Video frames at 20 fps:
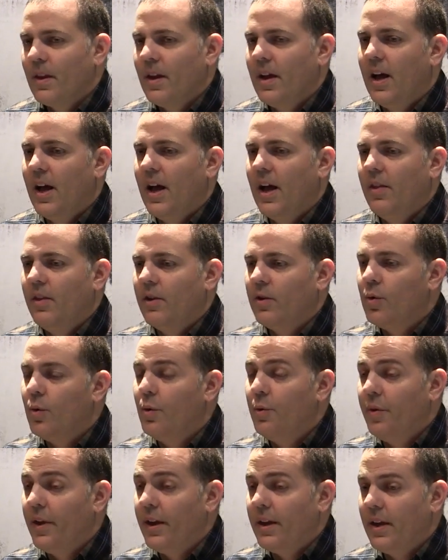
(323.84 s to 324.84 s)
The
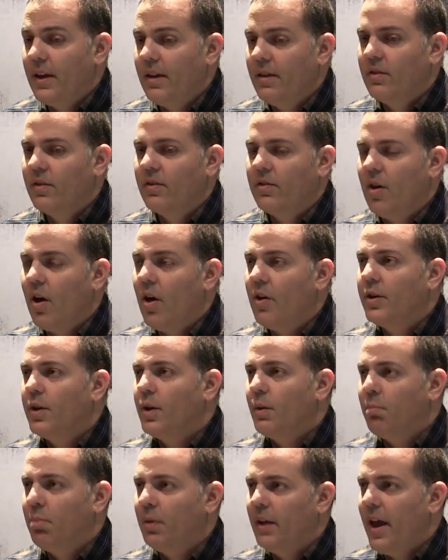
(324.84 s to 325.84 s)
cool thing is all
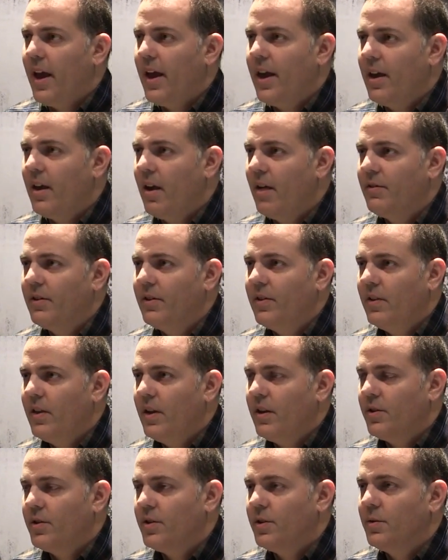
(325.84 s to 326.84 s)
your play, everything
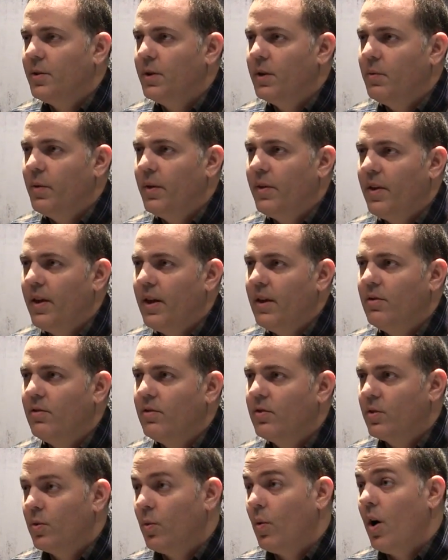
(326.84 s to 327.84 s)
that you're doing within
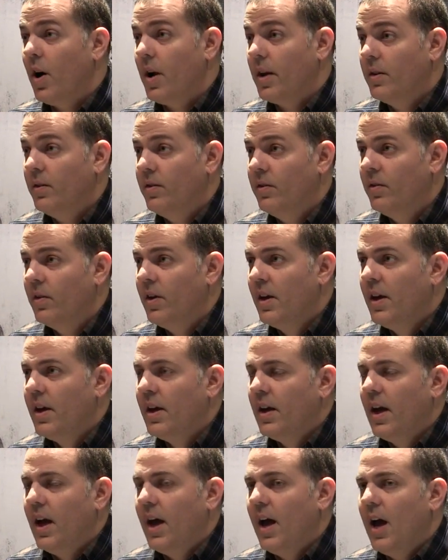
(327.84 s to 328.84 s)
squads,
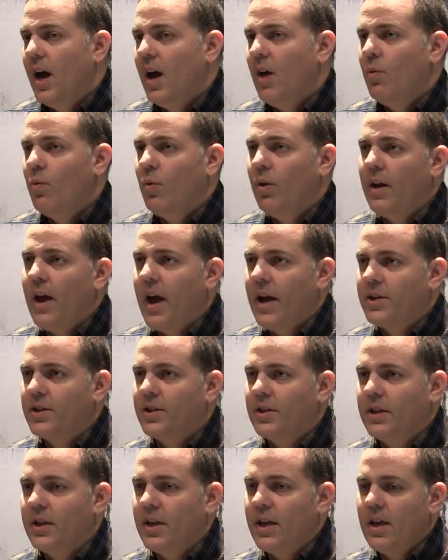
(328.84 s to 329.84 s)
will
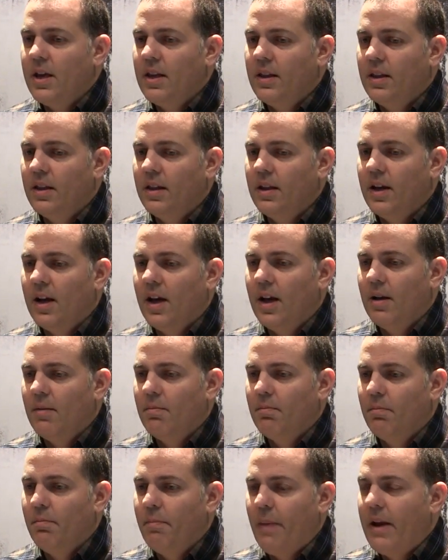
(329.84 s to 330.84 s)
actually
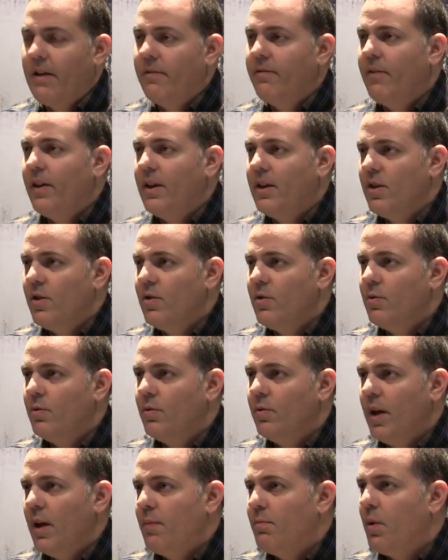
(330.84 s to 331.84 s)
benefit
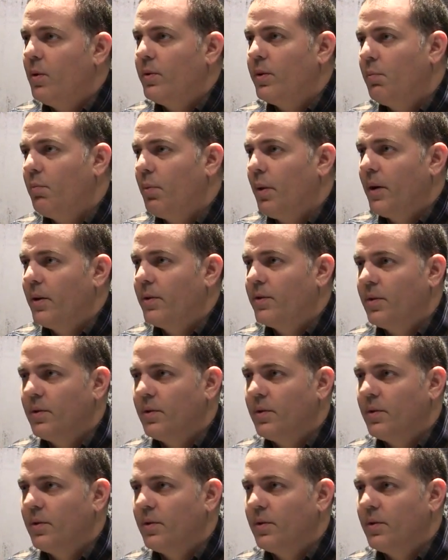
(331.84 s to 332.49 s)
you in multiplayer.